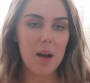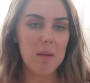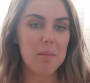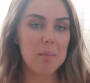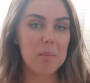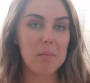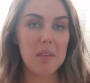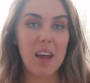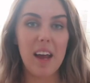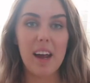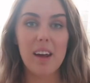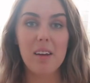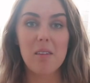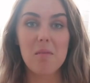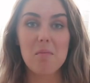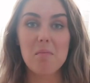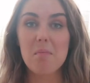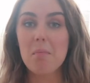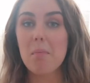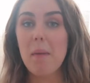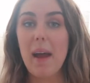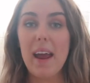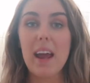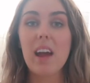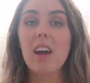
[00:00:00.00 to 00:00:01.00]
like
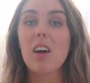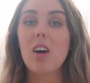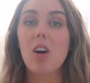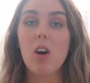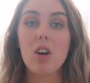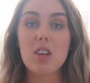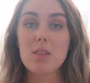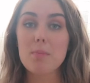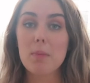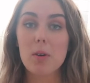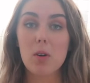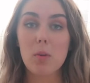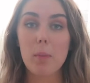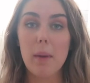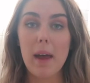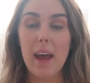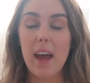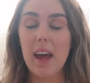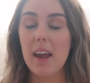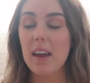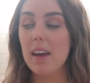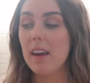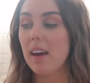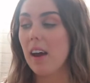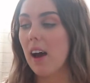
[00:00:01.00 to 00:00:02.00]
make hospital
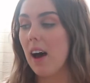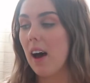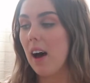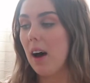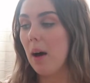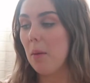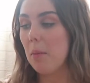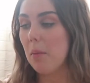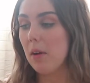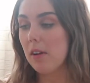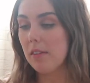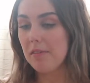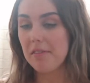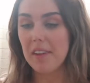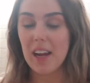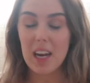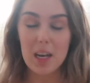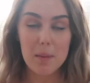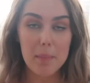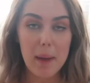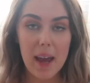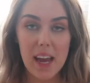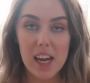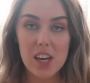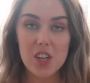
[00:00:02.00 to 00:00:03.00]
bed,
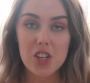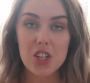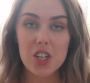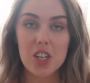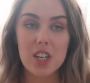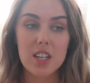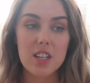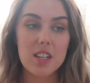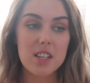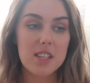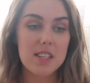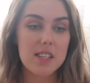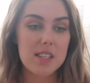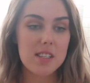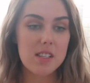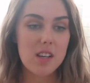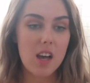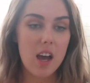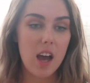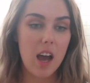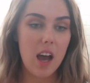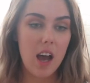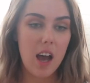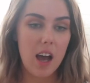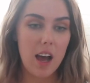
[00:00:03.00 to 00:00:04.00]
feed patients,
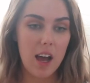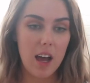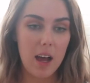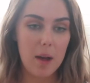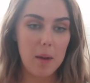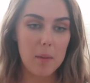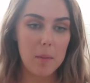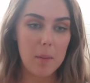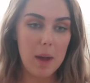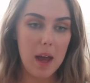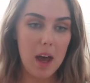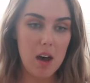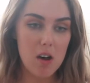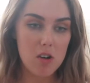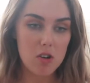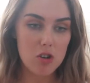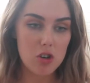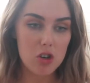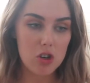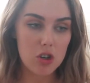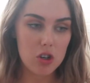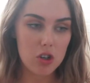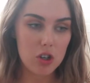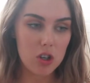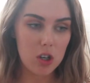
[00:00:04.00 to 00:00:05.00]
how
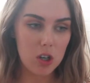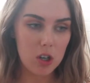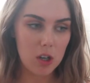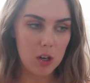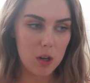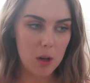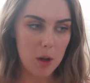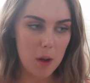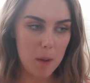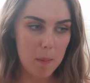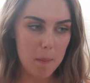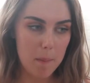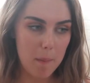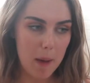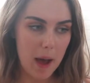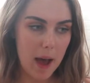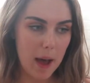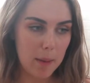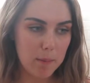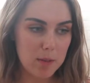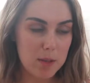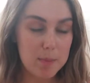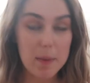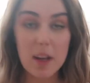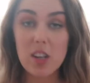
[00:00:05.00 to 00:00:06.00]
to
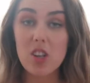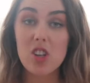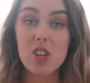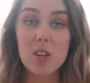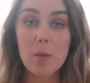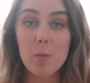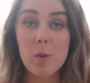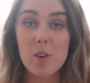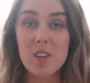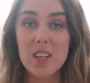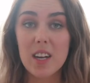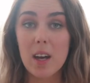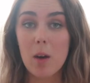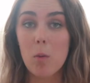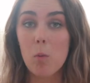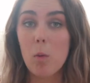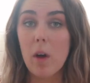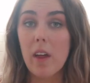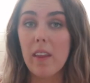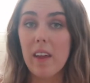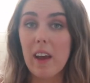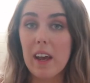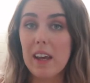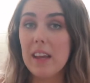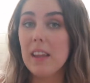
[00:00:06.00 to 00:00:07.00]
sponge someone down
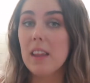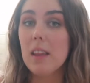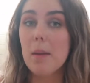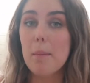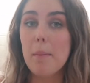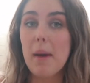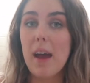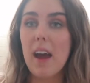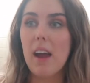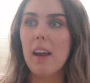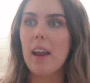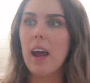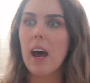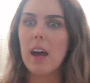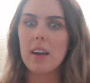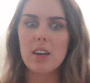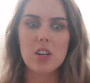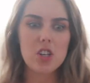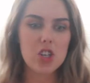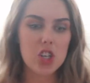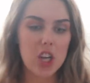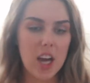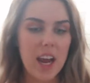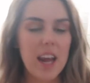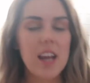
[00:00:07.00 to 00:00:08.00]
while they're in the bed, how to
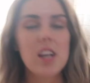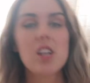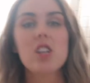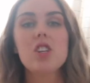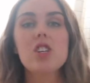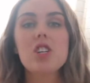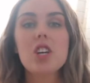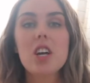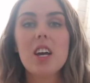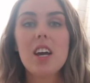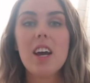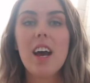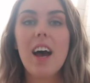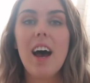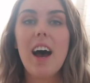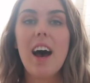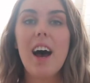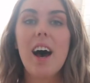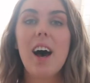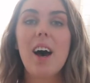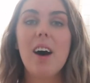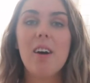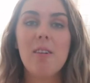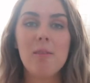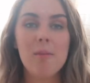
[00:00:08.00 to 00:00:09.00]
change
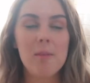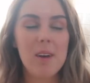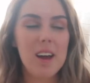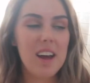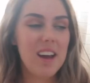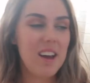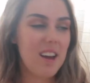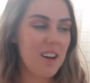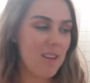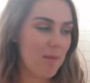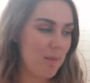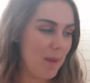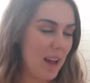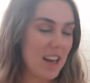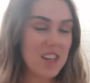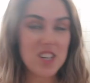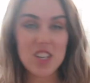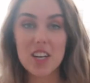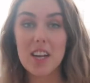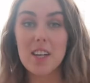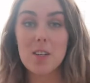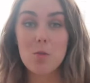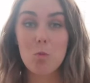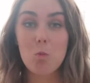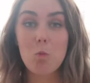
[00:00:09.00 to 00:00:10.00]
bed
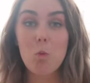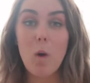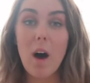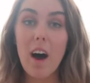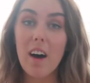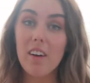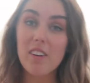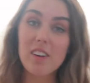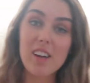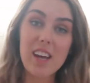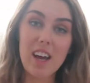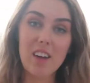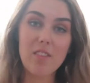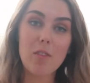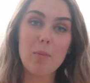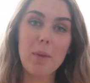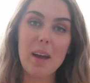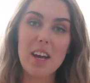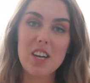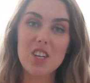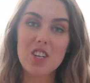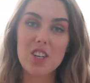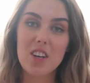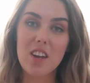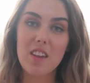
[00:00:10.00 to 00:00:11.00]
sheets while you have a
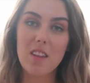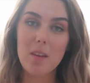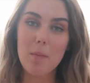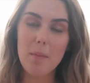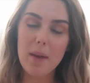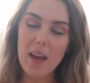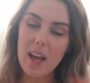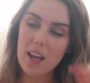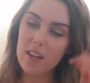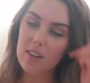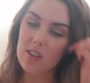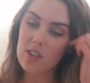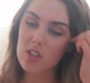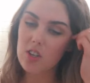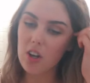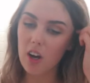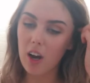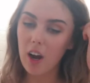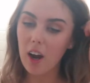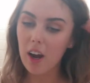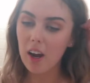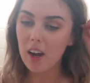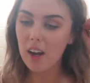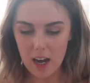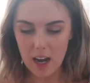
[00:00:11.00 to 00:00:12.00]
patient in the bed.
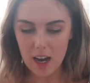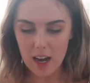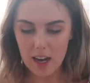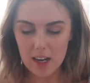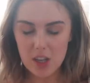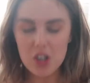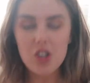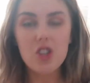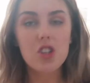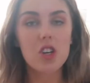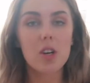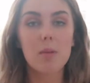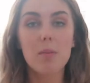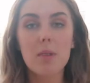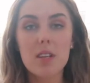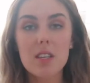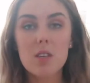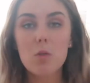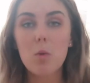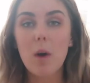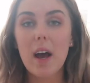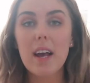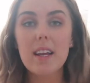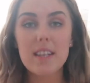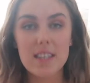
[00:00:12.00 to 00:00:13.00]
So I assume it's
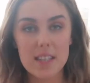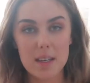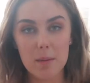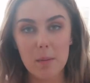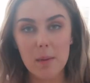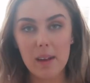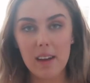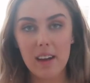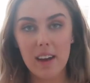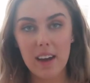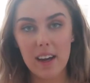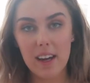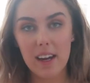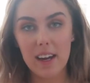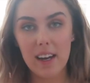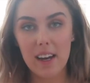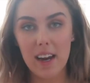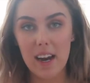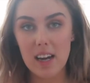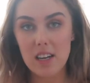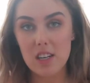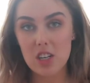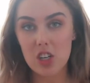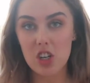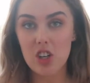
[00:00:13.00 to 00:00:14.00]
quite similar in
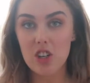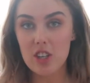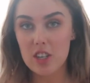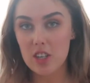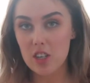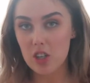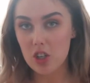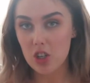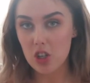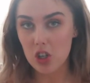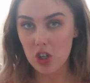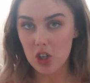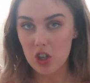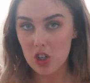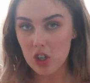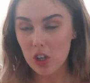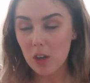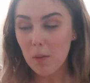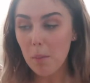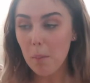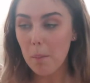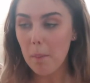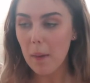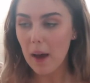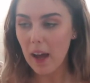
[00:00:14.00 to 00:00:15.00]
each
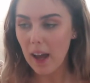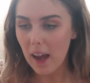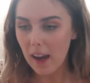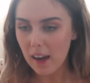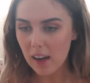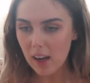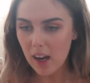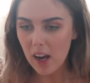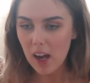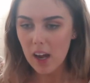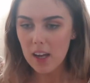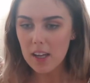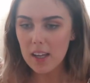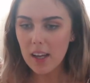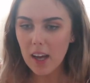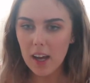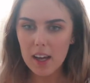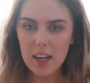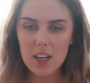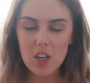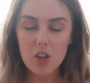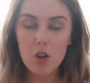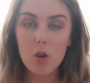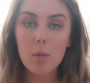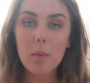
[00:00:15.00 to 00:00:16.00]
institution, but yeah,
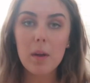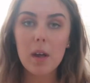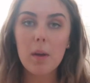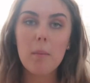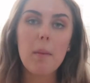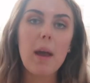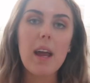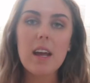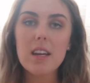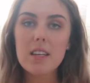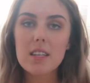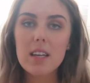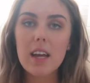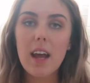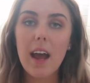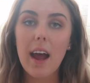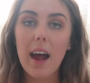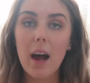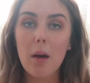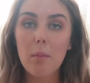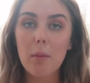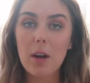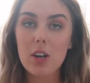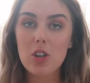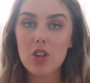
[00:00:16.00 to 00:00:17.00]
you'll be amazed at
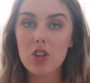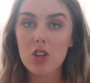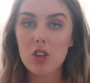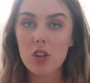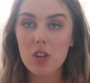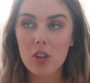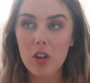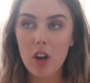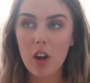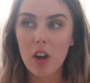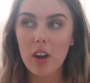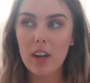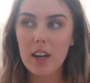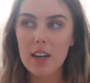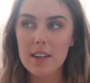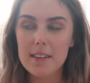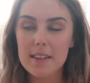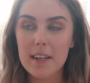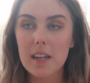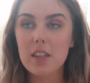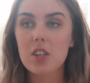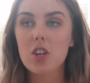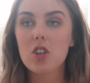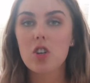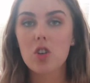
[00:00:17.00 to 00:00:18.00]
how much you learn in
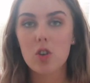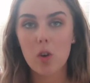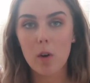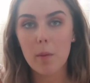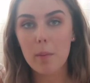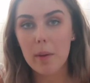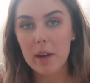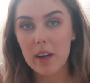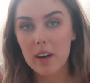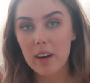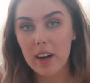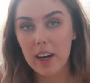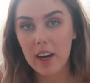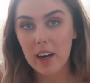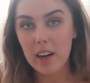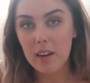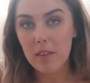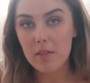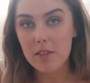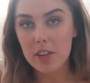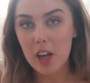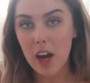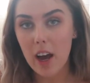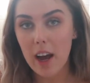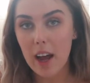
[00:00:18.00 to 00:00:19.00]
such a short period
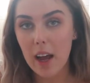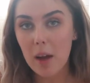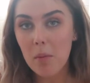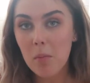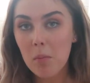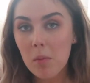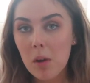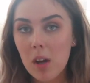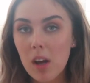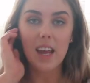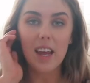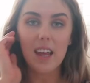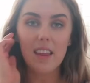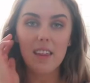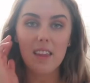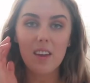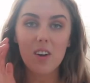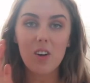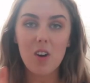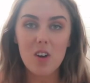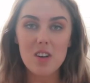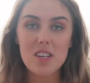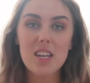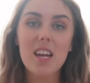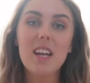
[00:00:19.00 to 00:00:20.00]
of time. The
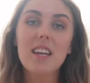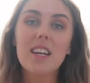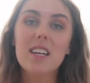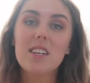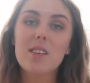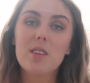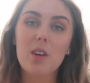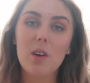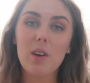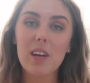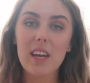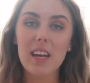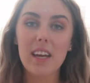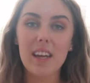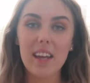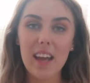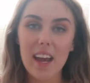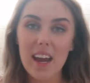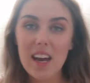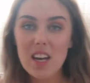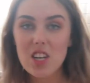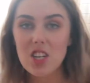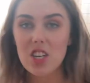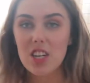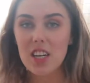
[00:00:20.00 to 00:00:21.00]
content is so
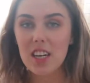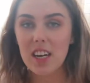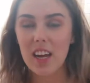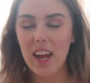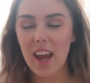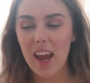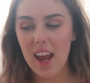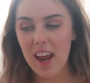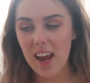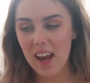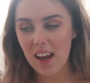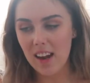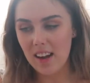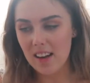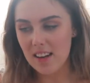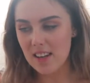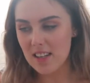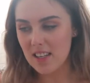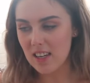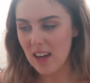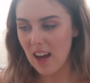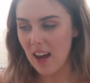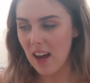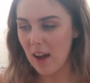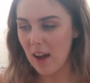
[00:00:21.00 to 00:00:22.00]
engaging,
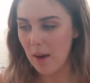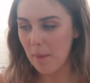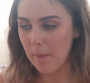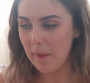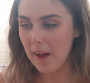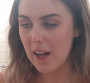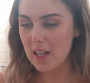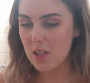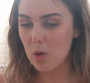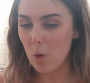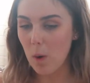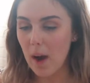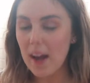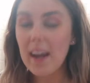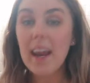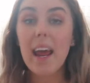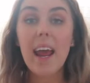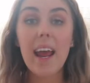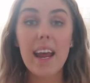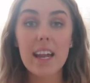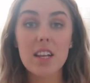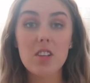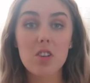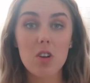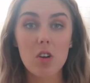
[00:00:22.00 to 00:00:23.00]
and it's quite
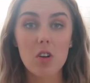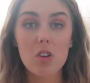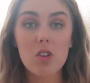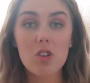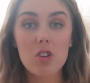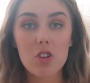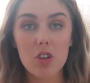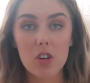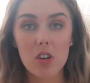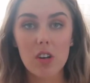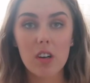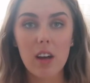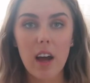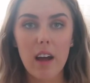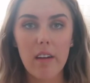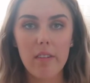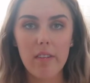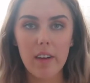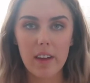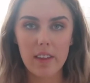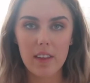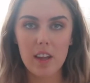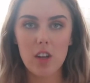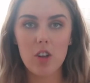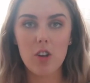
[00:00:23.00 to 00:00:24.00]
hands-on too. I
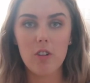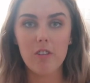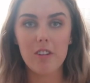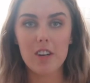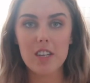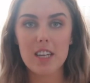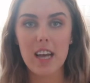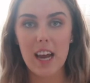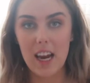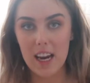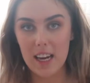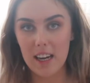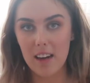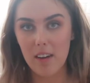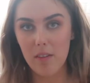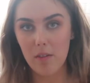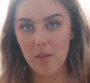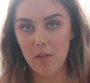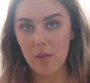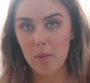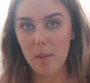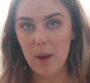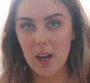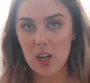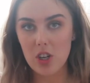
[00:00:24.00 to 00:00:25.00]
find that you retain
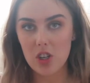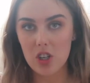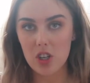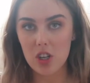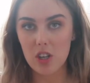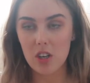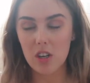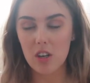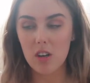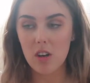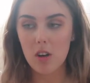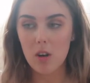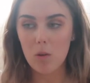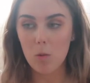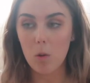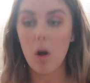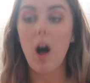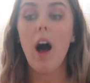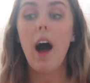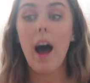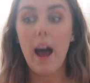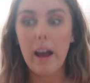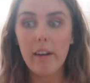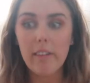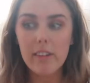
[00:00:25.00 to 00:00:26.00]
information,
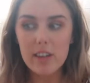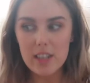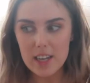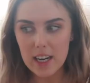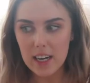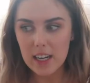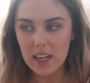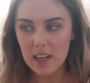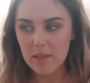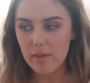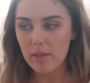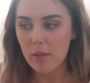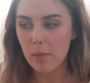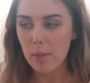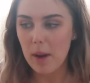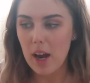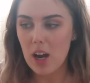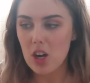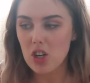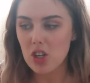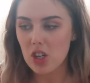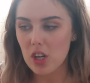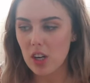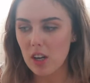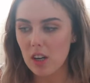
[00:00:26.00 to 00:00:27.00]
well, I retain
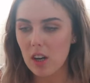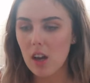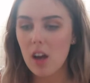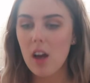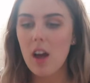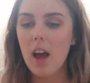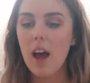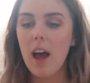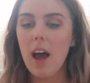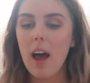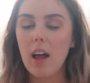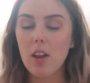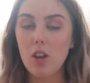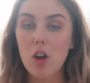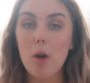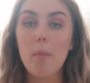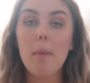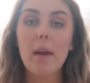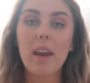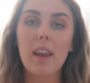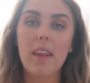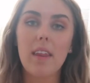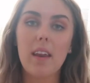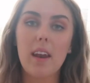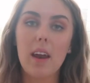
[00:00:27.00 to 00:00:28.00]
information a lot
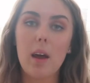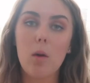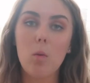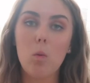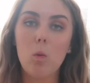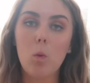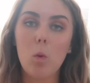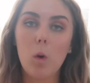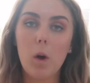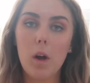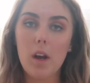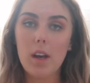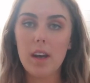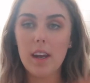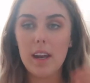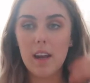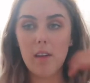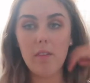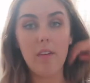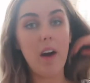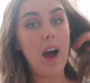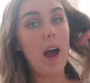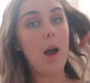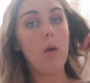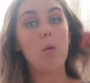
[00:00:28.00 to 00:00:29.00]
better than I would
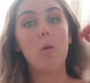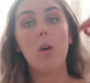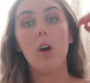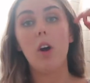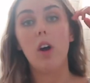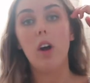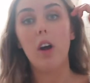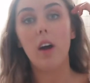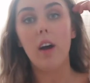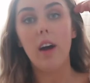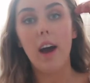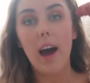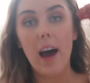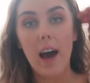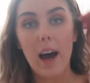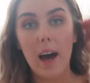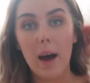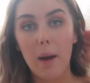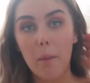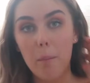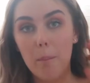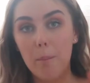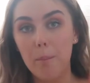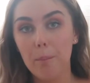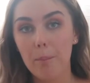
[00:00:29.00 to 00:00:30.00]
if I were
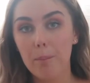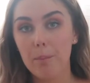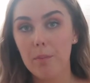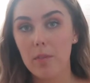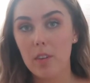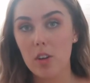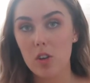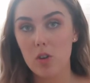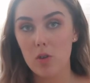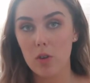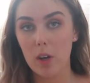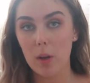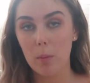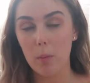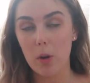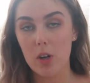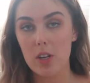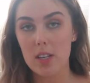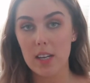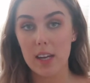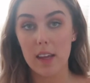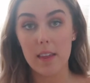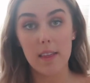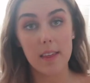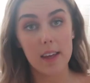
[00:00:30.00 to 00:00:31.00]
doing
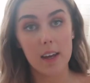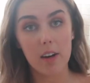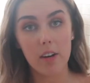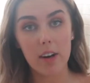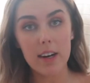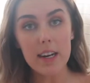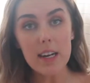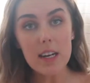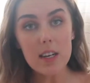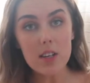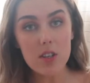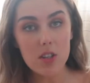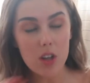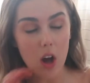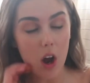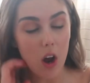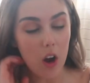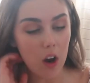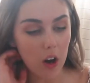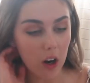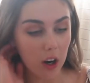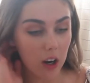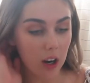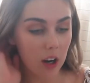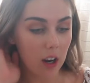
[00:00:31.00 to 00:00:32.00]
mostly theory.
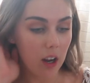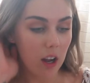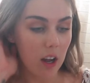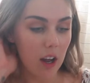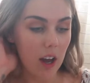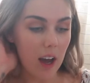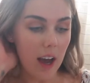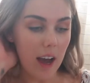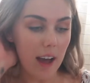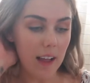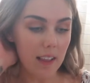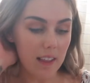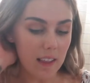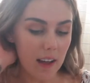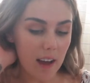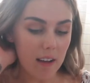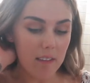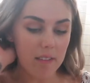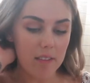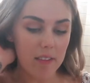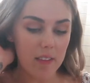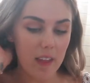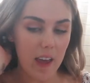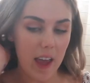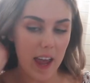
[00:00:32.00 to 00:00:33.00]
So I
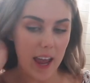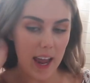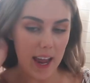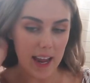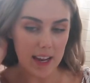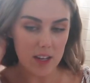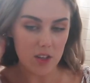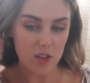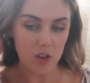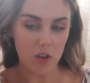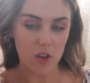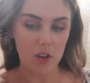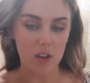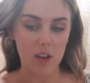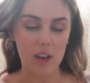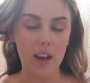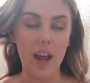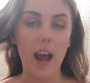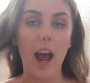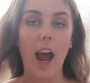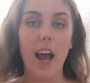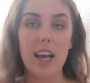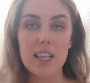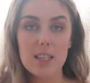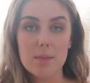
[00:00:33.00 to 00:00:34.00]
love the
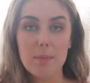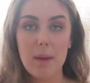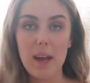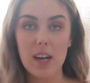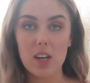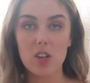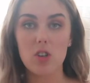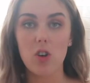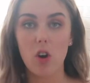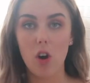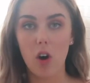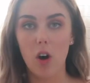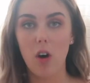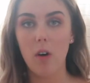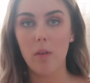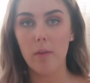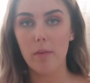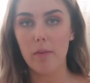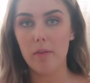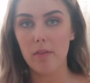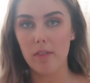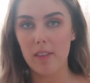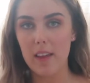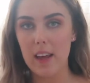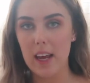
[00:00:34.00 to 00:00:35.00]
hands-on aspect
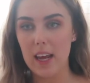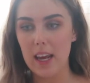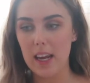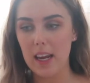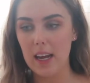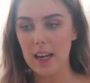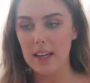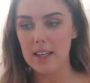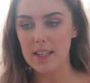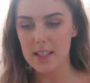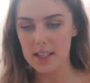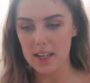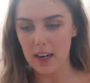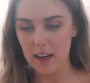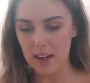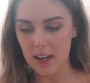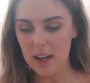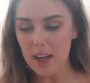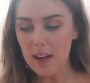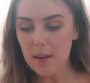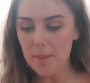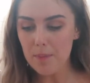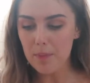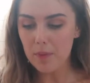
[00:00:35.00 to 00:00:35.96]
of the study.